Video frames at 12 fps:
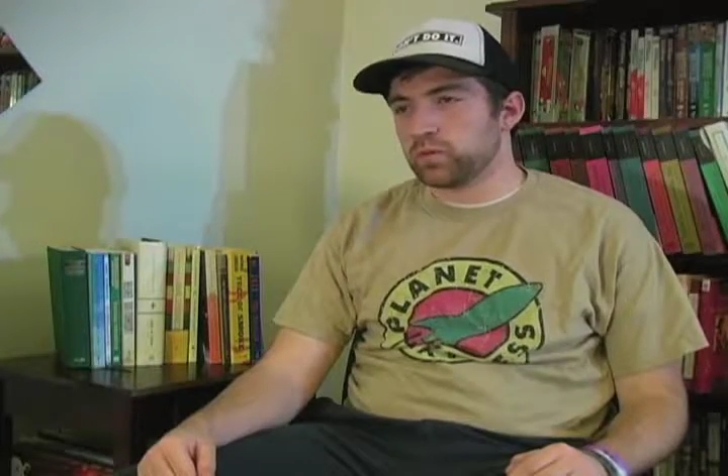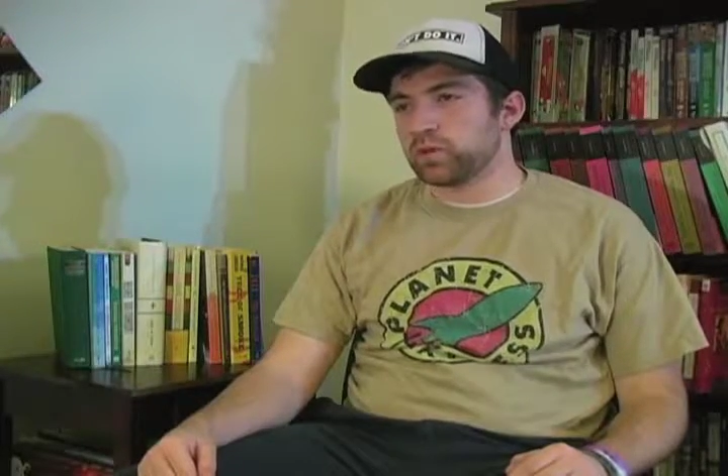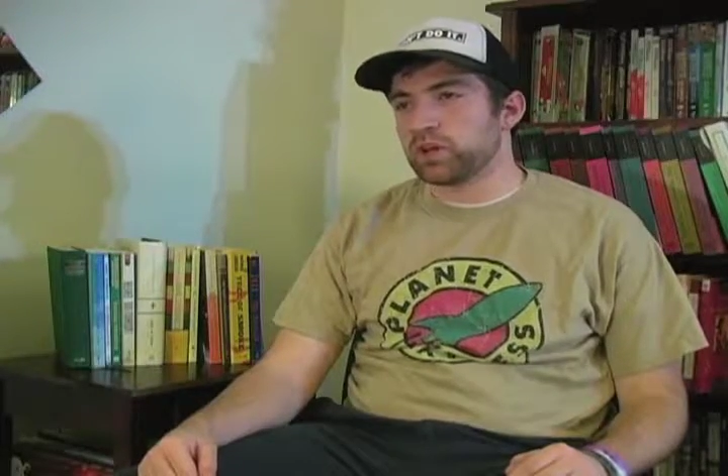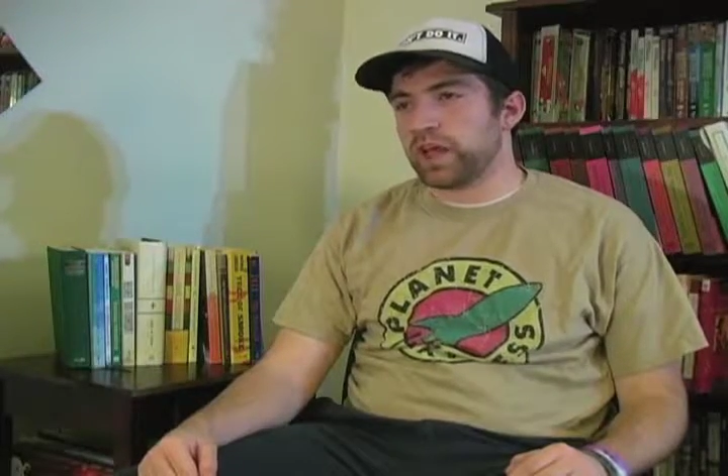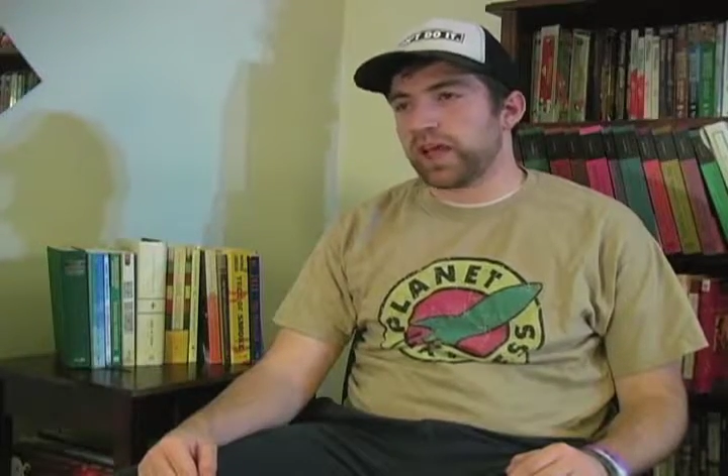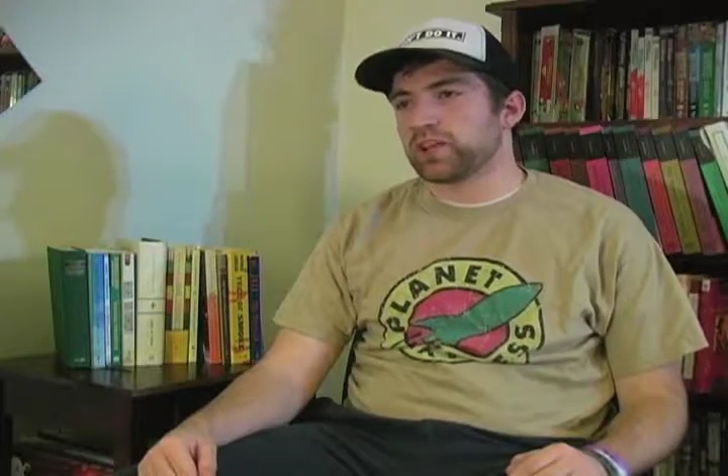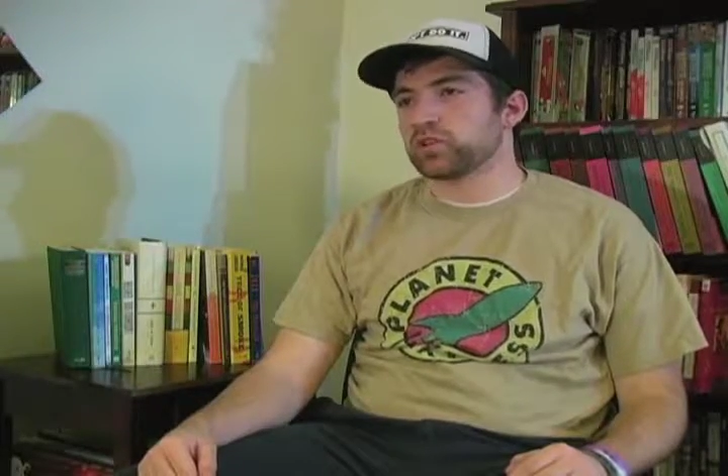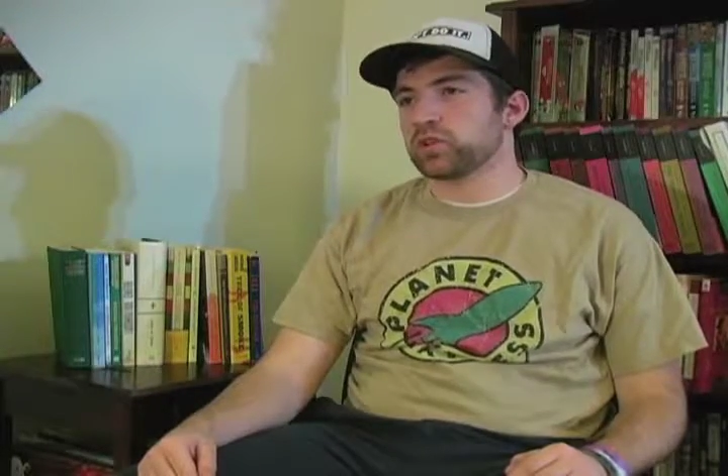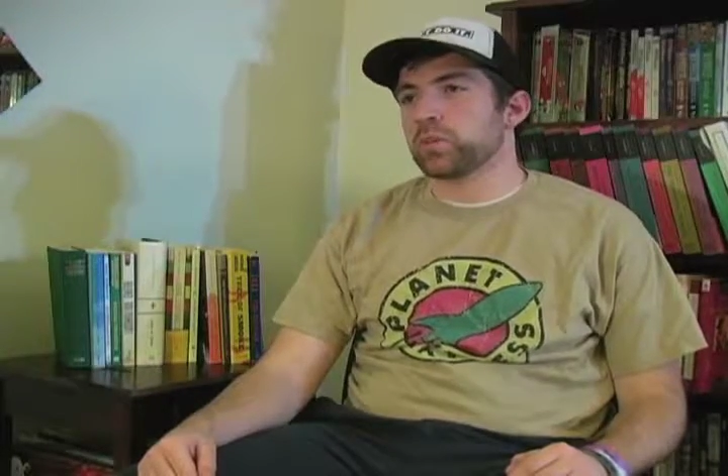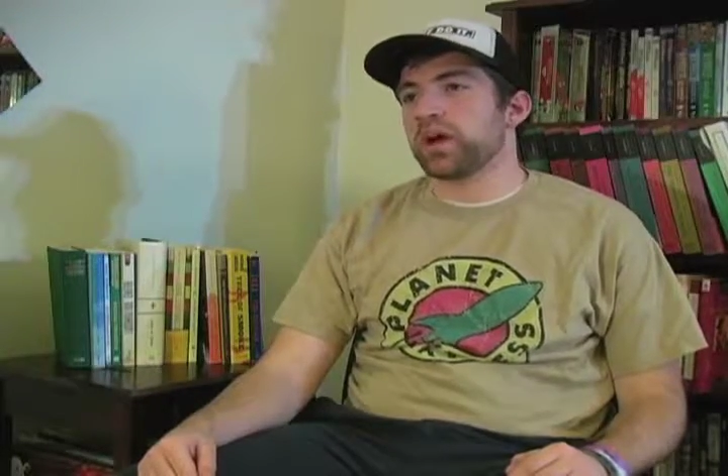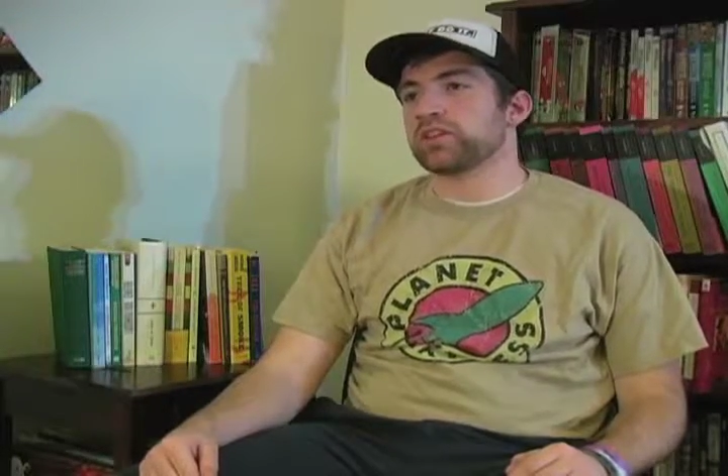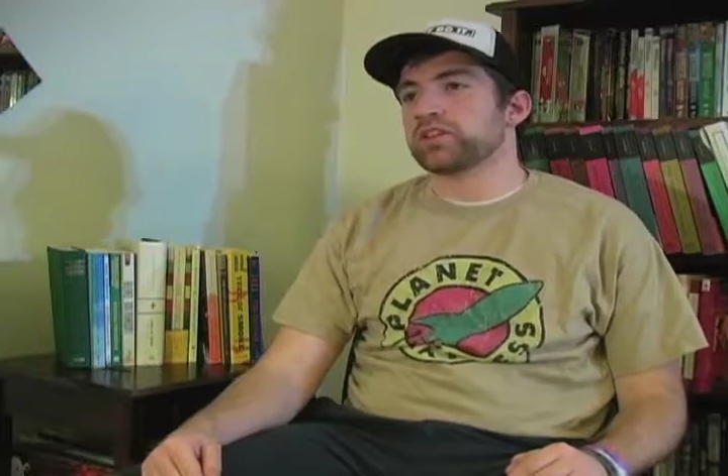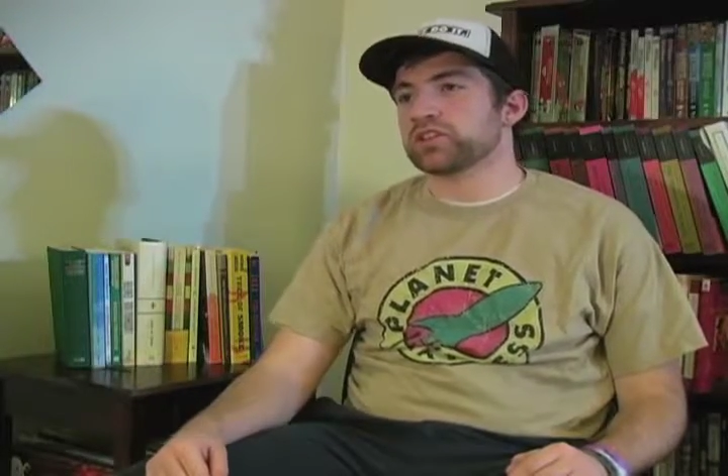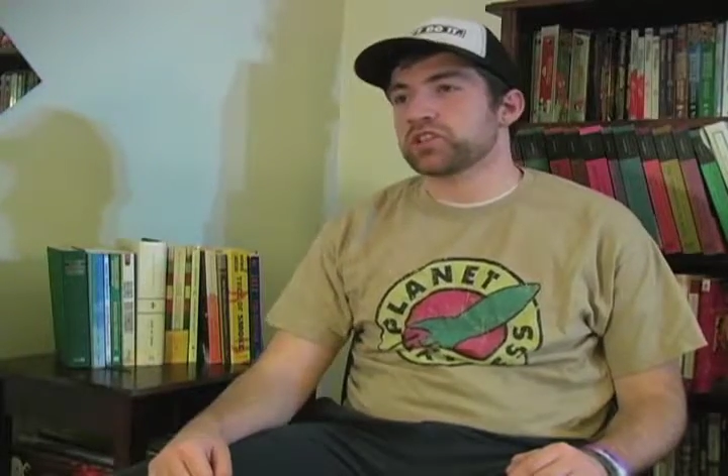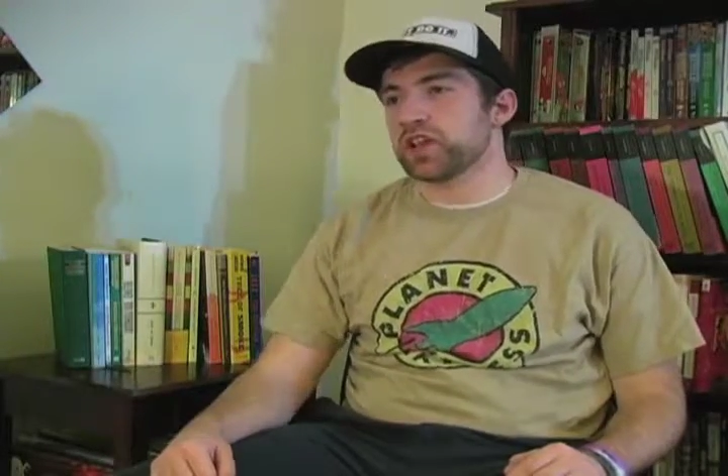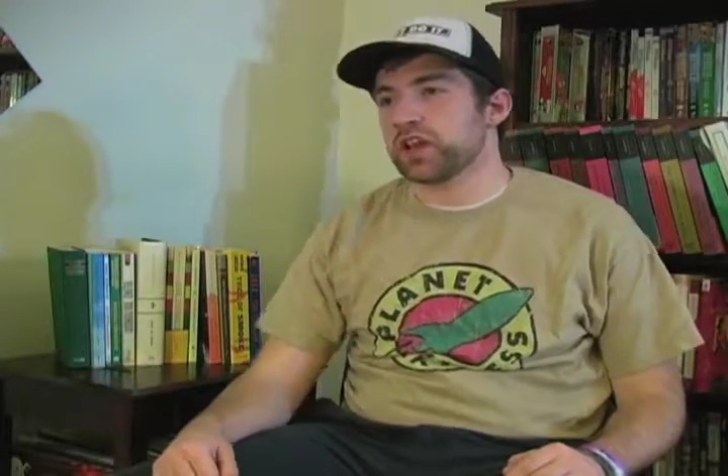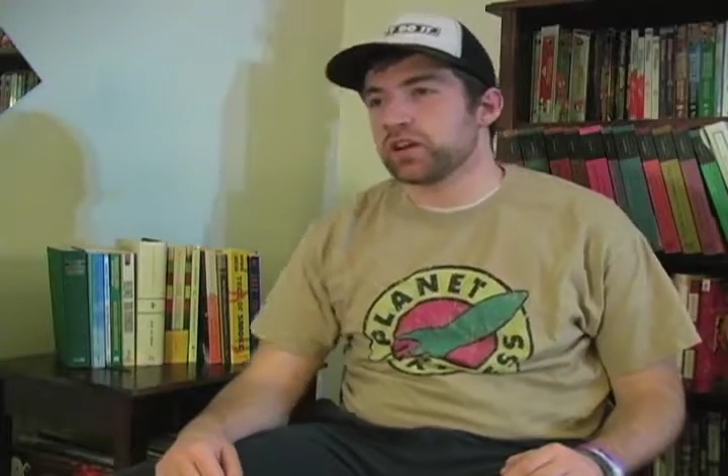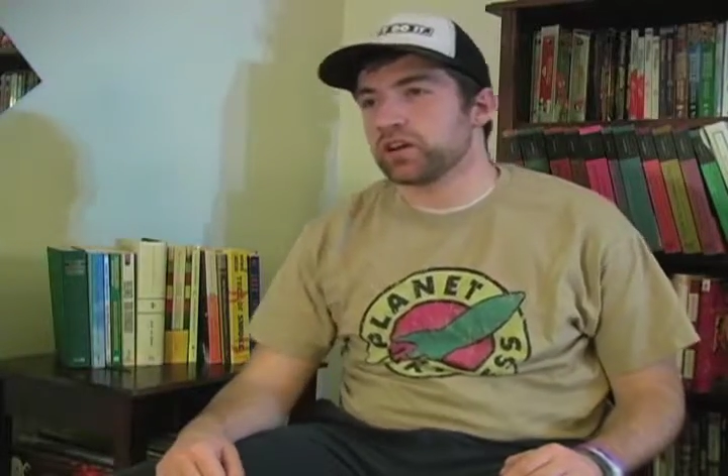want to ask you about this
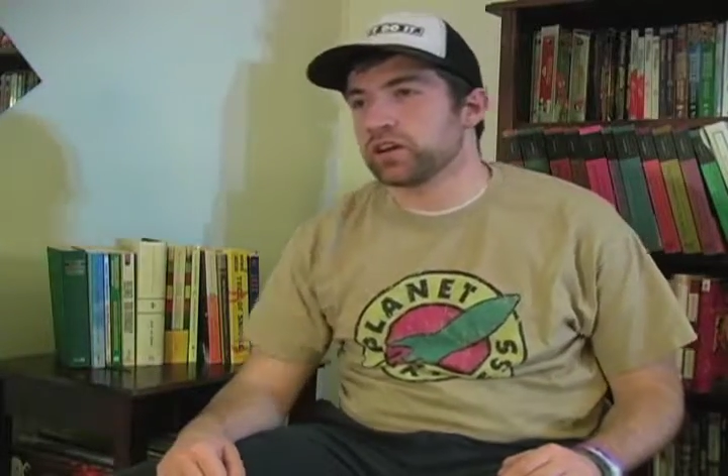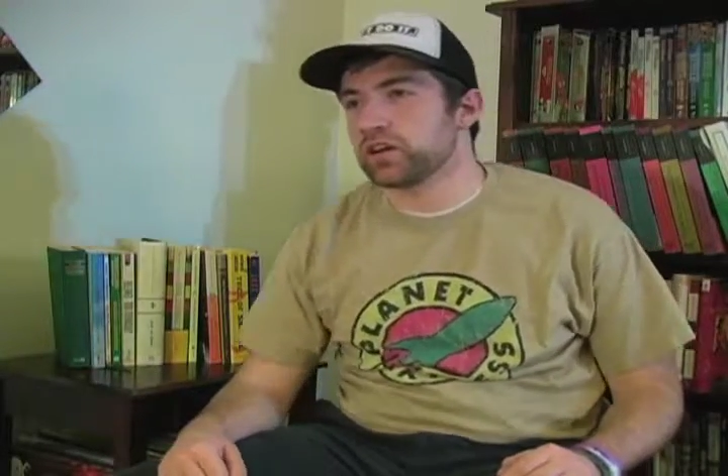chair.